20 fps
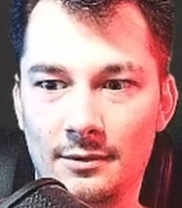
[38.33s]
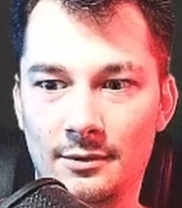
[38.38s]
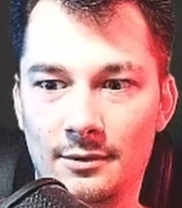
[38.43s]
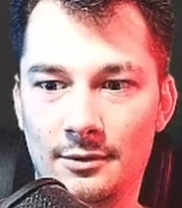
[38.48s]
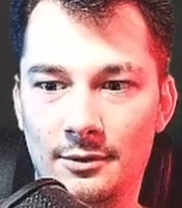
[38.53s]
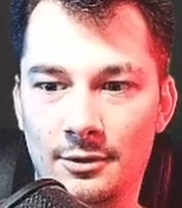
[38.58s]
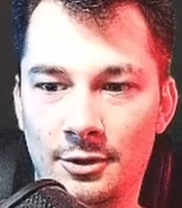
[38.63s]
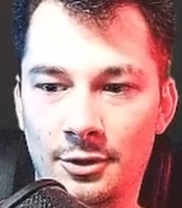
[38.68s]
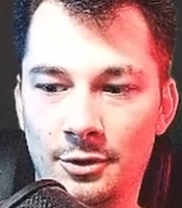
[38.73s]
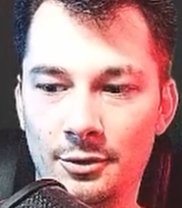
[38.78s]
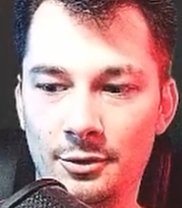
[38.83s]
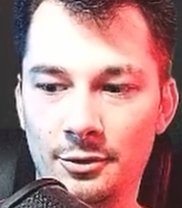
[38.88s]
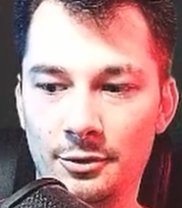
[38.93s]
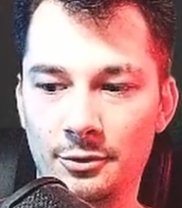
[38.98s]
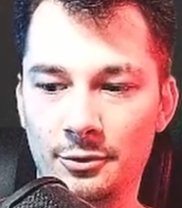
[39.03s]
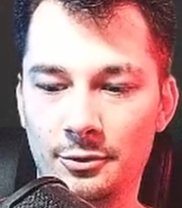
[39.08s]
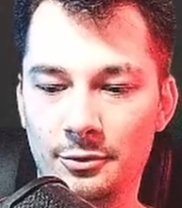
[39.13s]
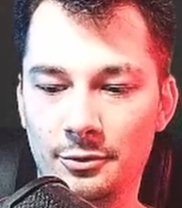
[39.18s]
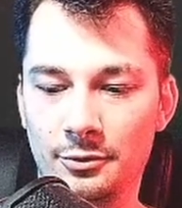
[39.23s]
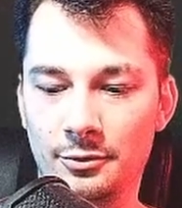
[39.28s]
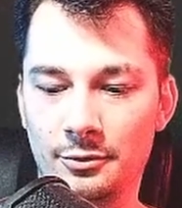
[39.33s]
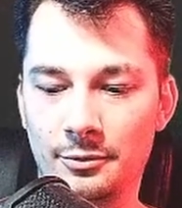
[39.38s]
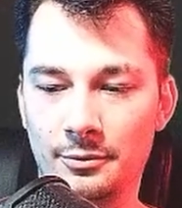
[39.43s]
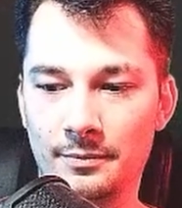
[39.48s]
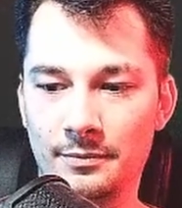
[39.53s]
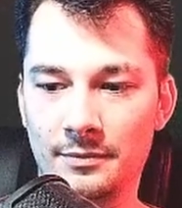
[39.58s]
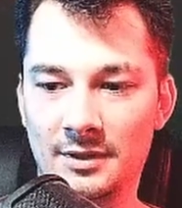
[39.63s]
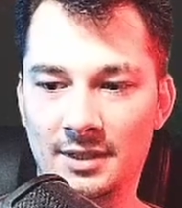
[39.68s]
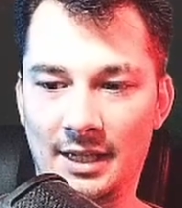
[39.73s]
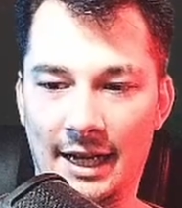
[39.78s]
two
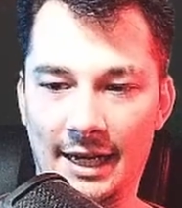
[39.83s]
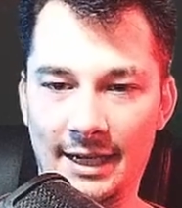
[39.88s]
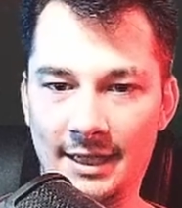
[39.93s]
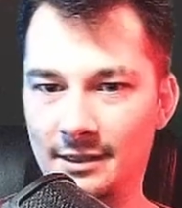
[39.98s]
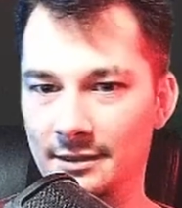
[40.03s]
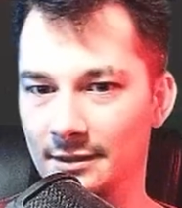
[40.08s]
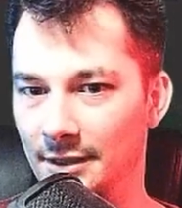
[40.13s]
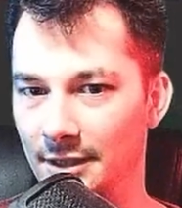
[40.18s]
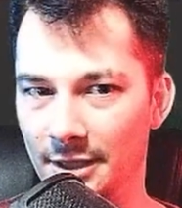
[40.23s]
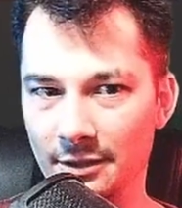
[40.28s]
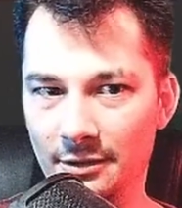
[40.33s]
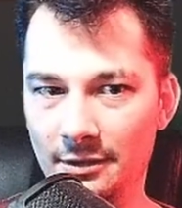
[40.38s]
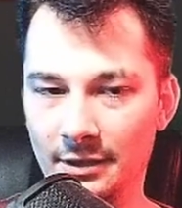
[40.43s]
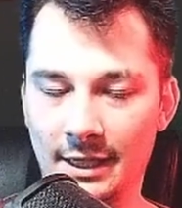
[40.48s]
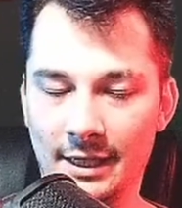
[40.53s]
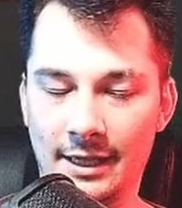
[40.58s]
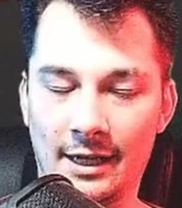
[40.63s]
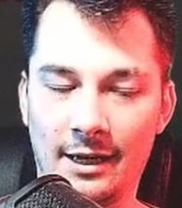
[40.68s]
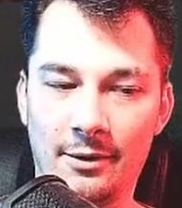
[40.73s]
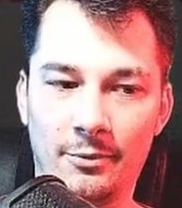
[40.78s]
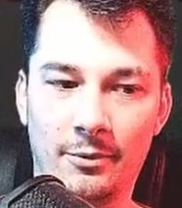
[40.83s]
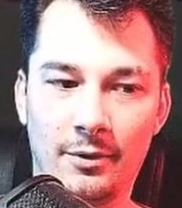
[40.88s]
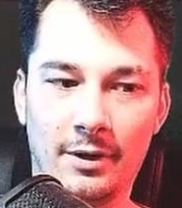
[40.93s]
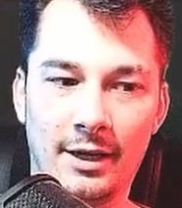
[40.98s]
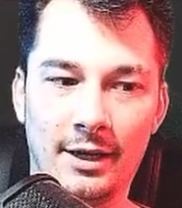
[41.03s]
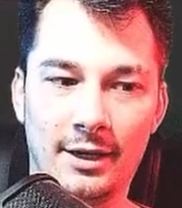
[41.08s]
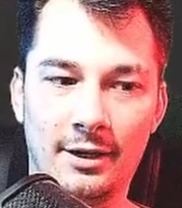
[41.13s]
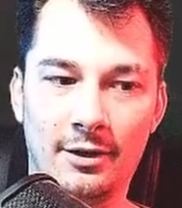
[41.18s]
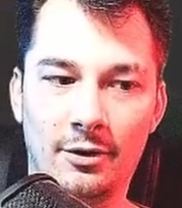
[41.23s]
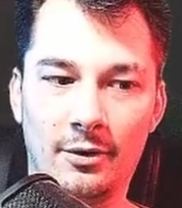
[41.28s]
sided, like
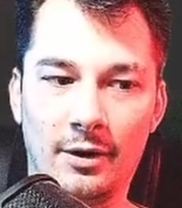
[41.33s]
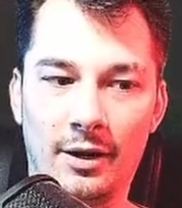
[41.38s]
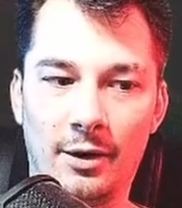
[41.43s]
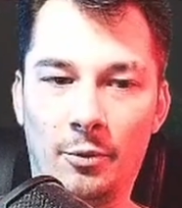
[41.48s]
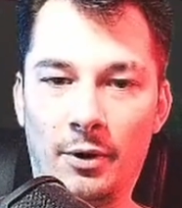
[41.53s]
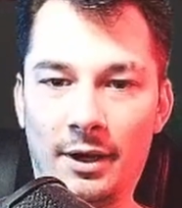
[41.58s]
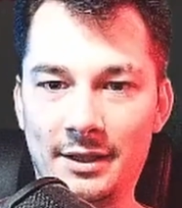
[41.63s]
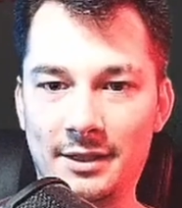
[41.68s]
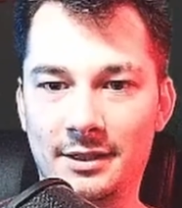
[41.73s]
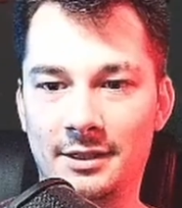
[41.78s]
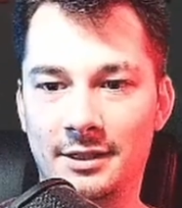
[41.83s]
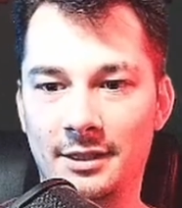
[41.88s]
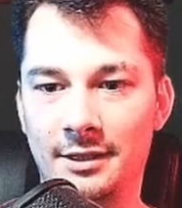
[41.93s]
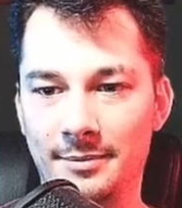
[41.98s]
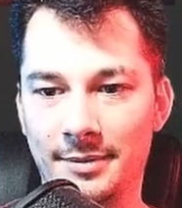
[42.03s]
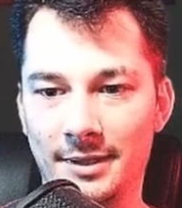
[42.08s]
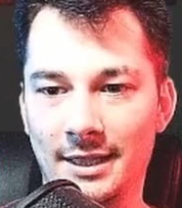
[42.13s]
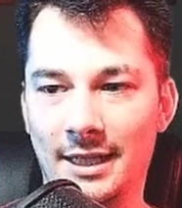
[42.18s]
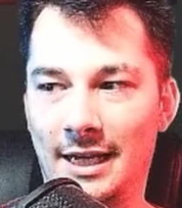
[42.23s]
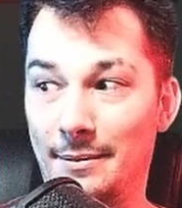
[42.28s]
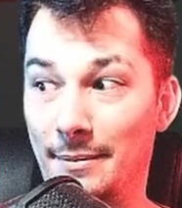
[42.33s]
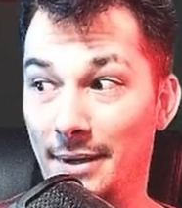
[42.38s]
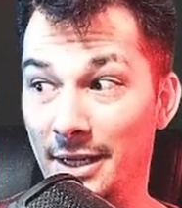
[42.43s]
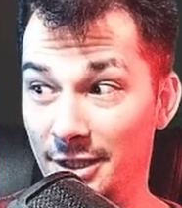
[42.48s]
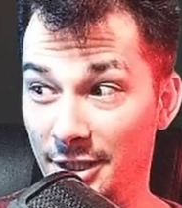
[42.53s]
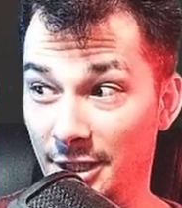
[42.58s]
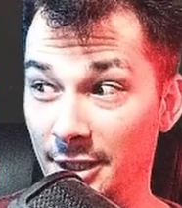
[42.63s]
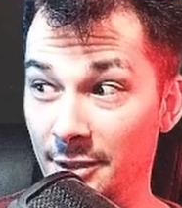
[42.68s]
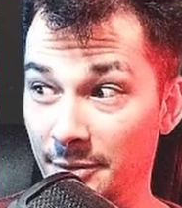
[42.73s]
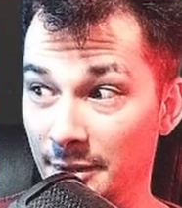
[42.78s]
I want this to be like my
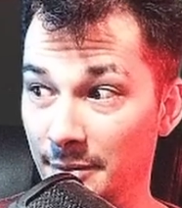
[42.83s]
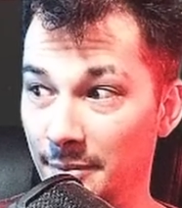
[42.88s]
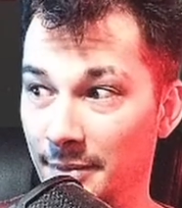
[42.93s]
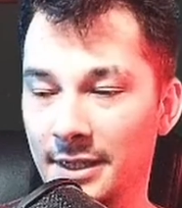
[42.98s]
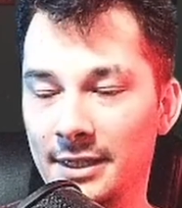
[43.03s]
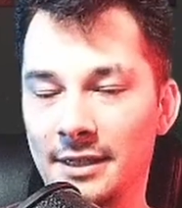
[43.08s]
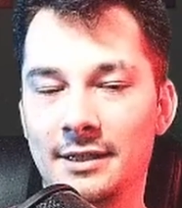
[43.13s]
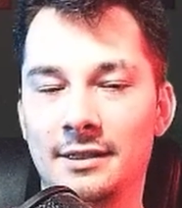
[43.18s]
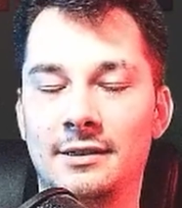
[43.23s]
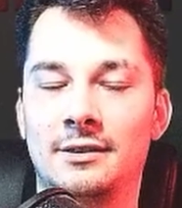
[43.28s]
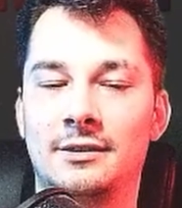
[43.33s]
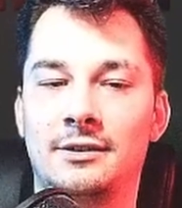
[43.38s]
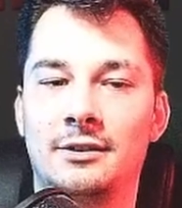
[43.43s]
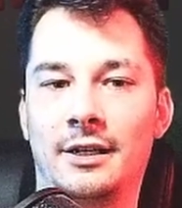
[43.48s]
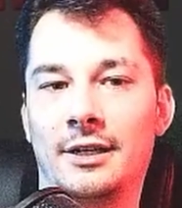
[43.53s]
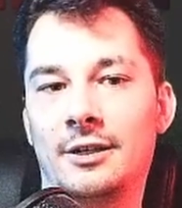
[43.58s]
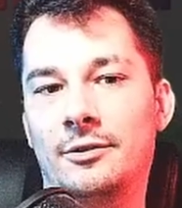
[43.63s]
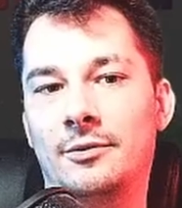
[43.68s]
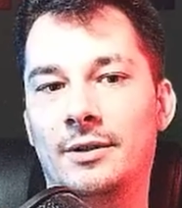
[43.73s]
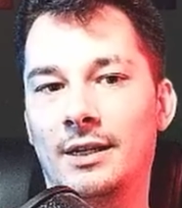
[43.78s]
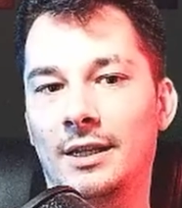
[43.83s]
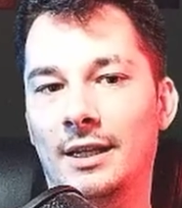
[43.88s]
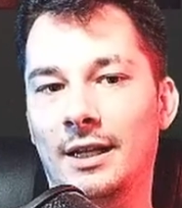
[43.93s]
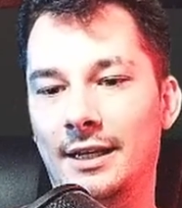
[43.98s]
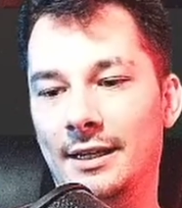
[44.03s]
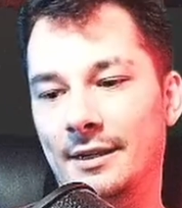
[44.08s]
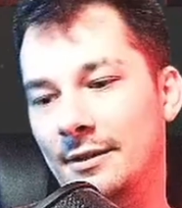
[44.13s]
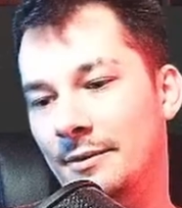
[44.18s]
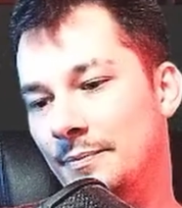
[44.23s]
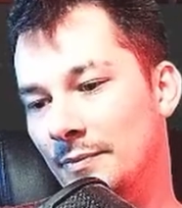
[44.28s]
genuine opinion, so I don't want to like